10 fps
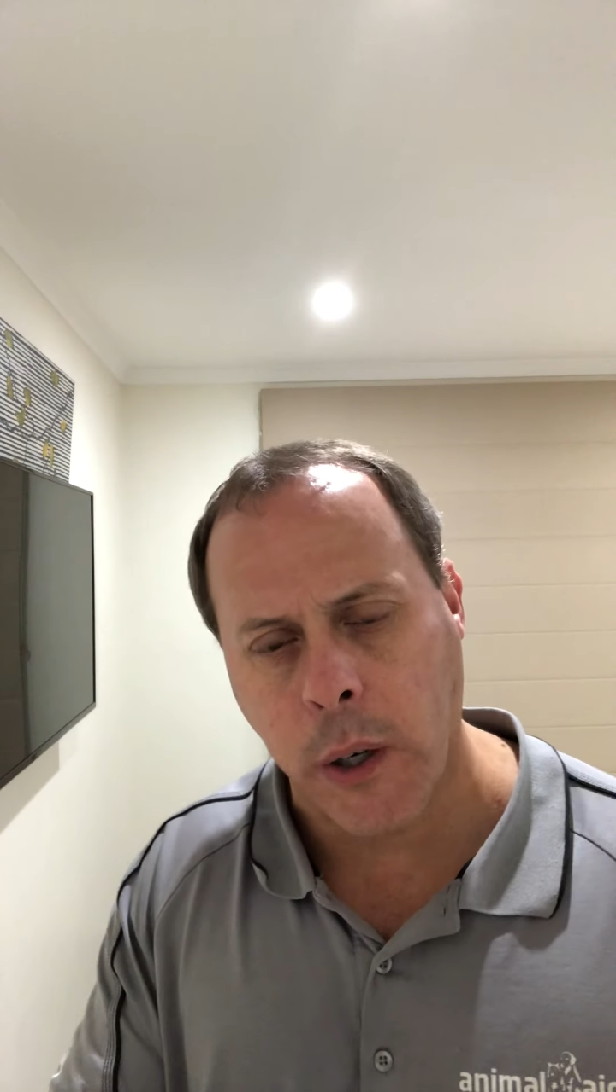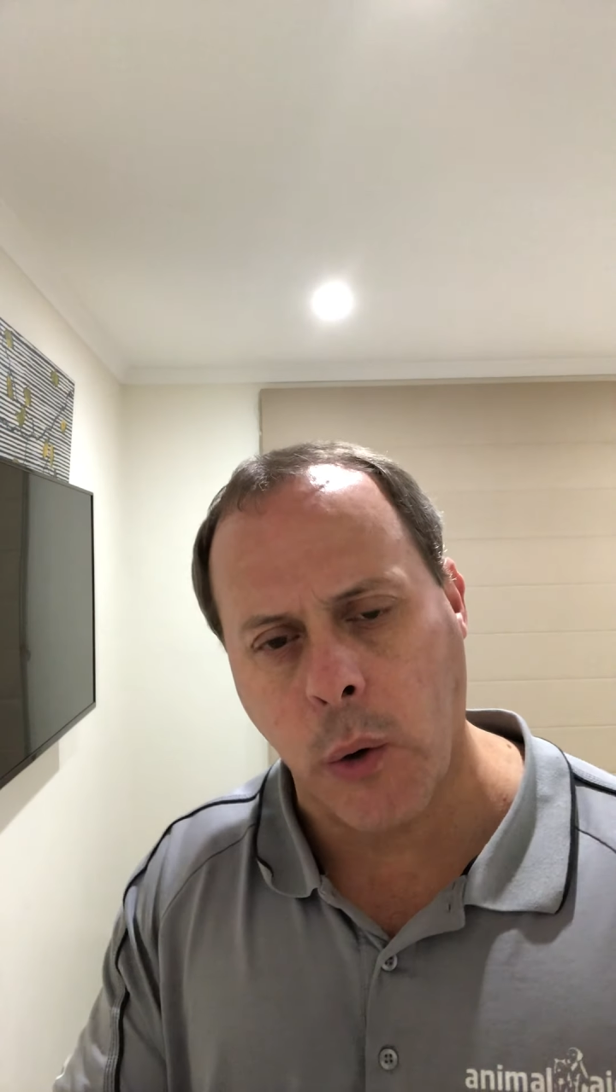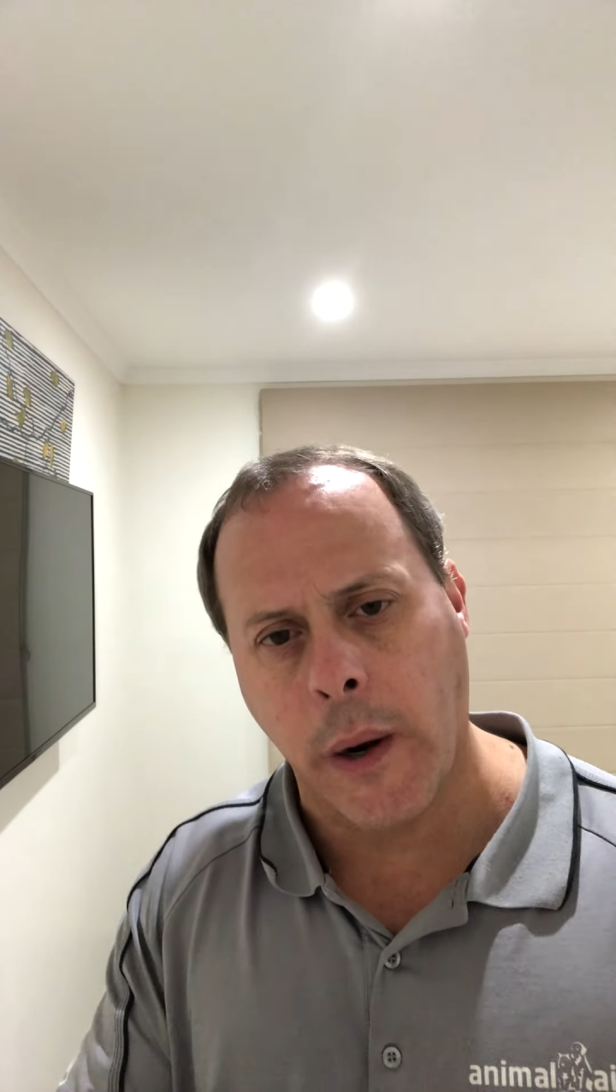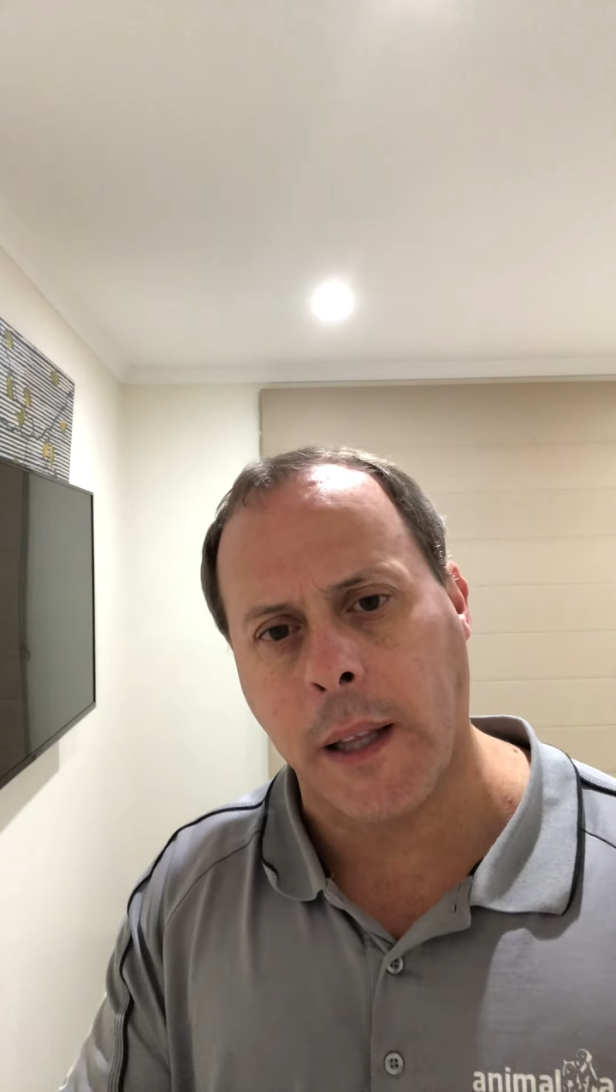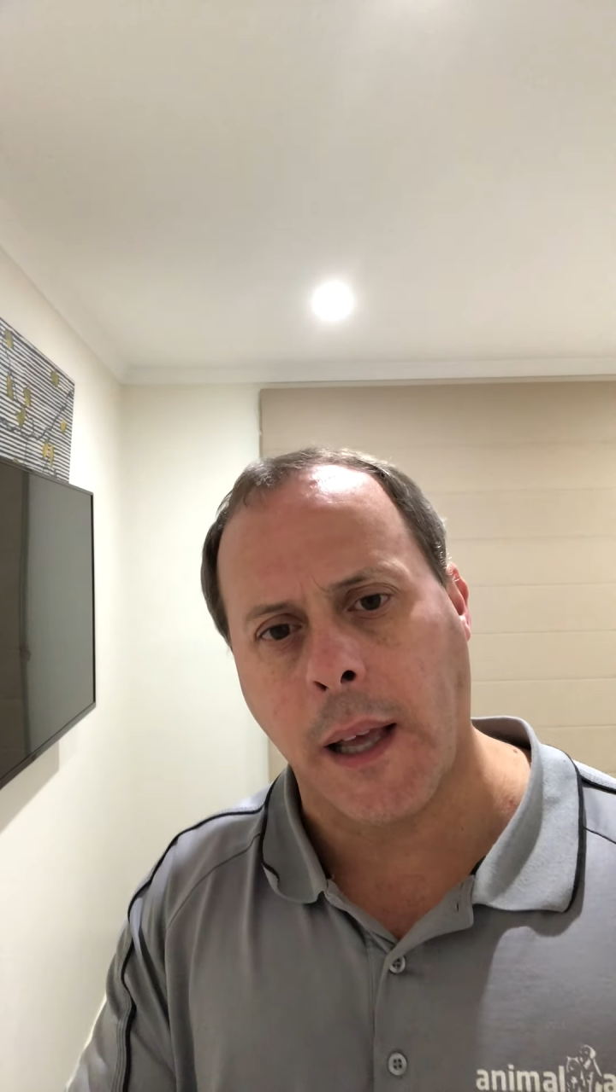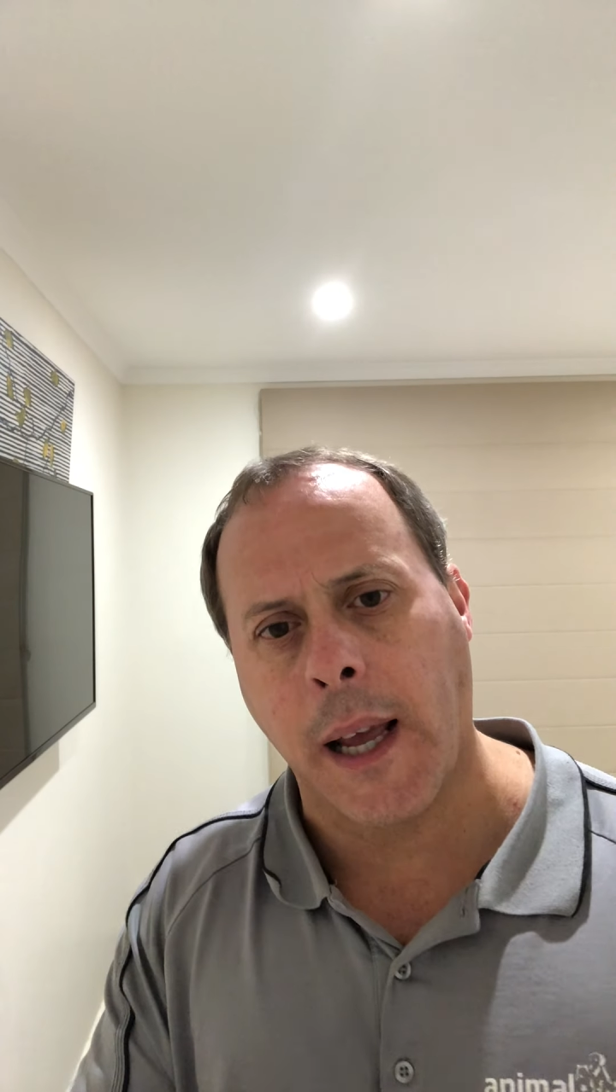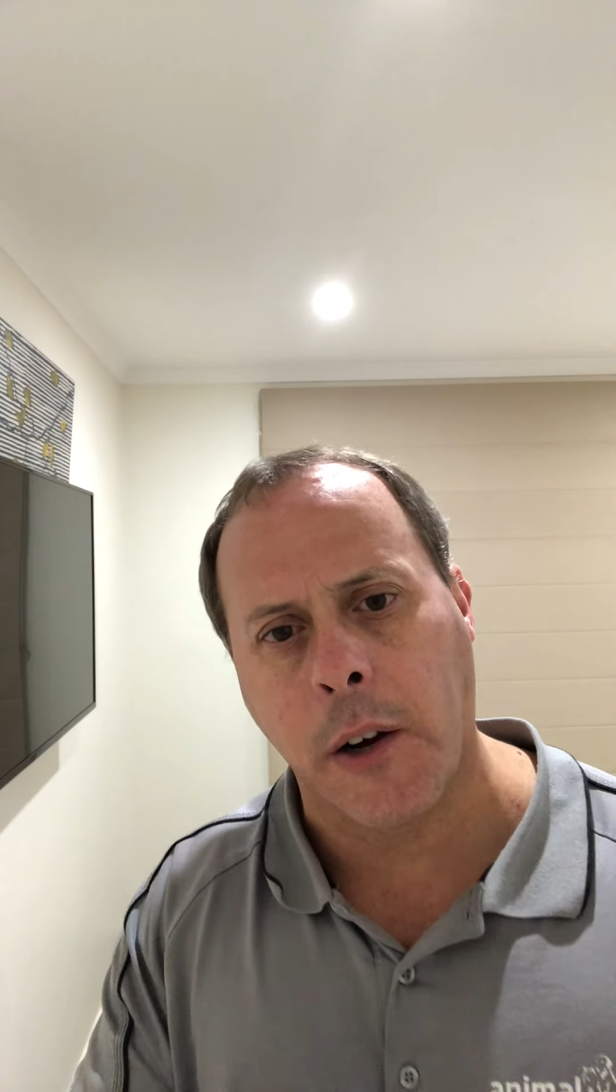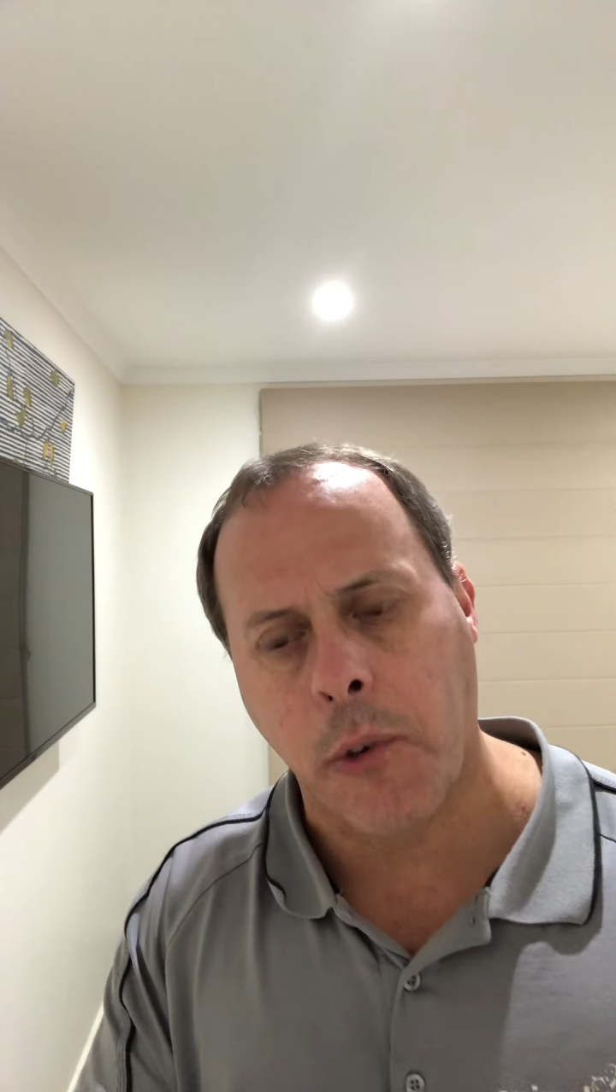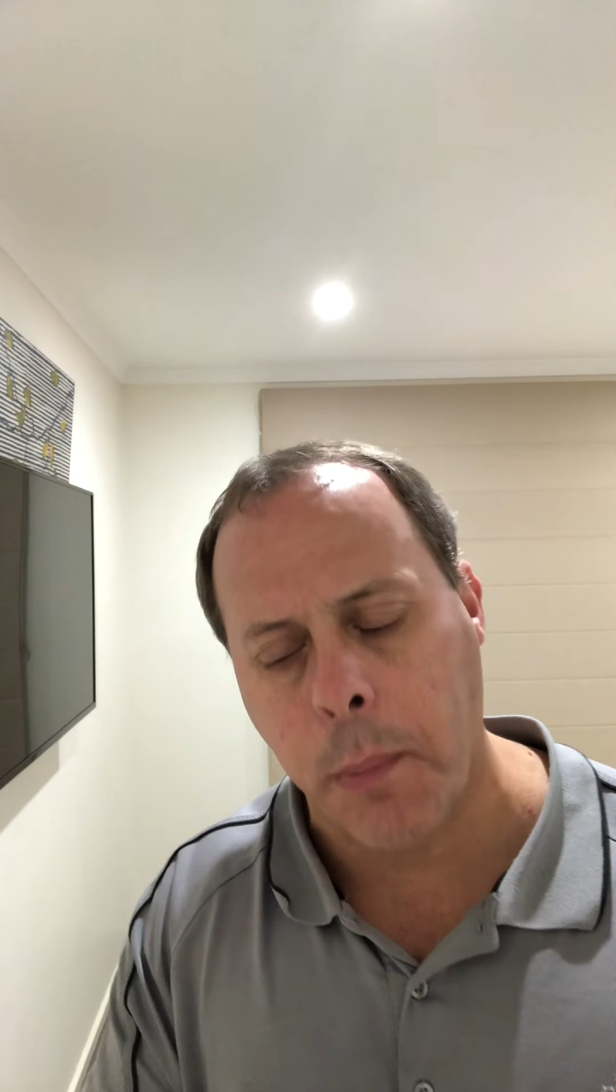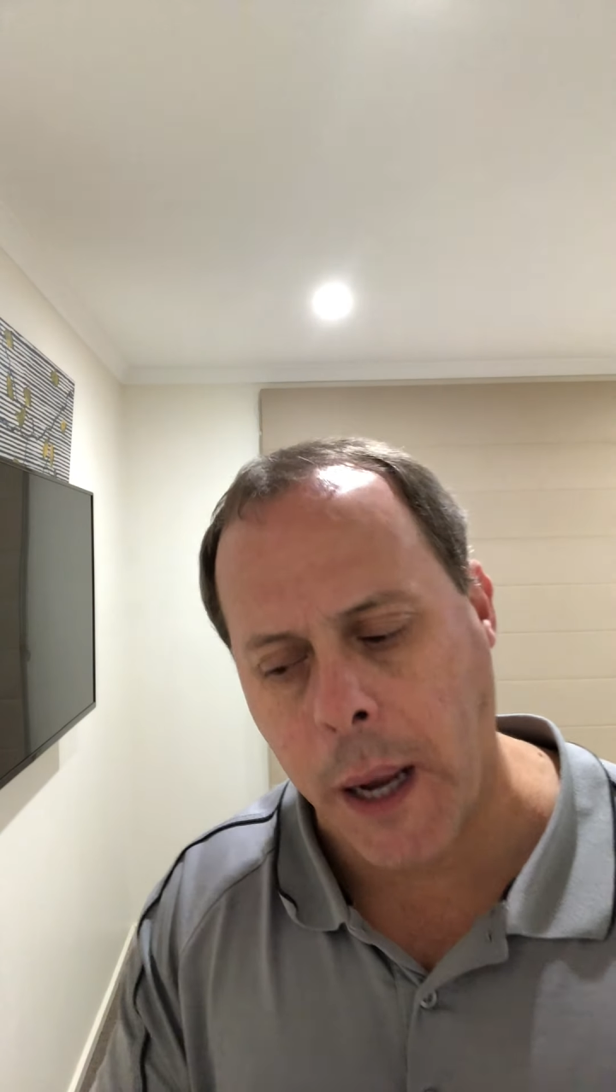or had they had
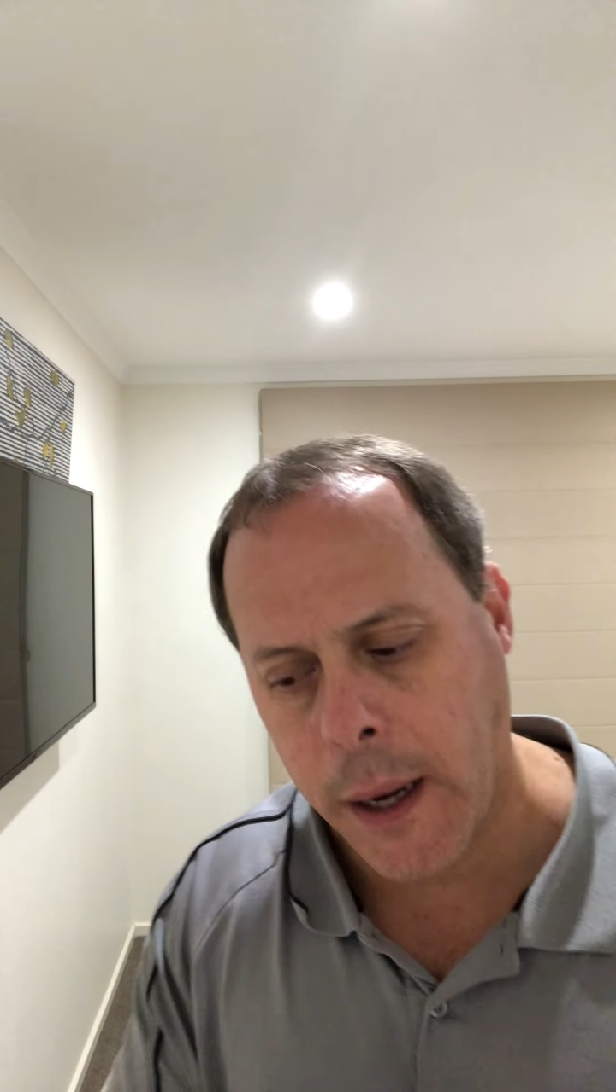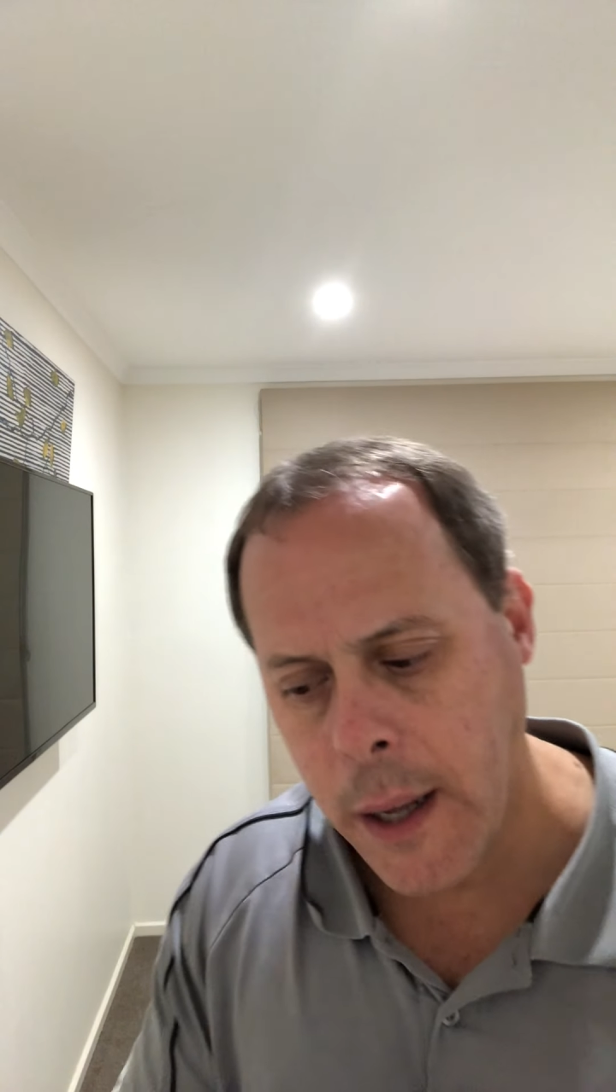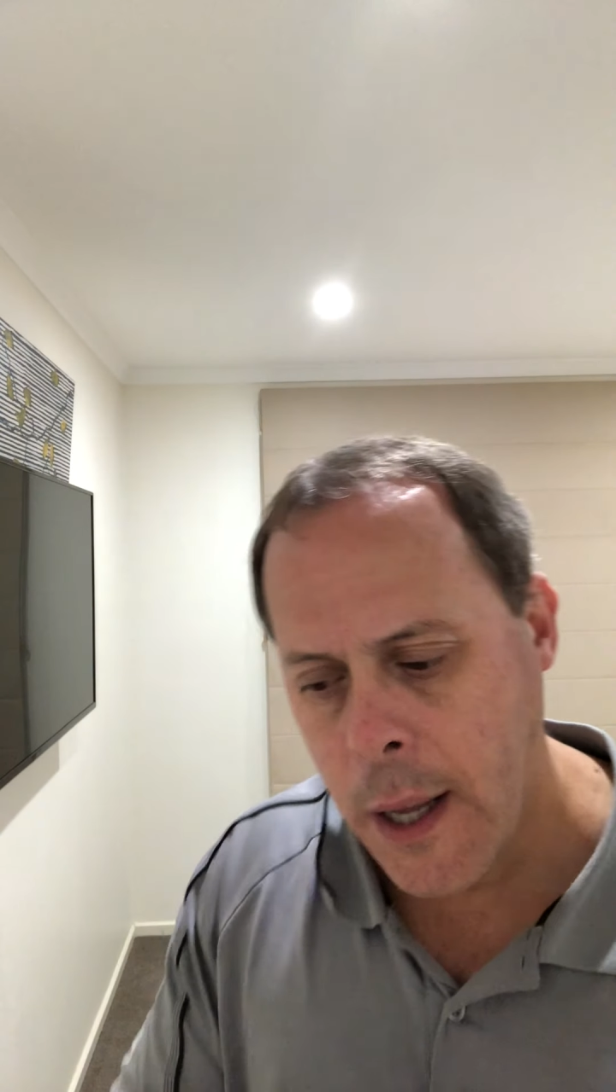it repaired.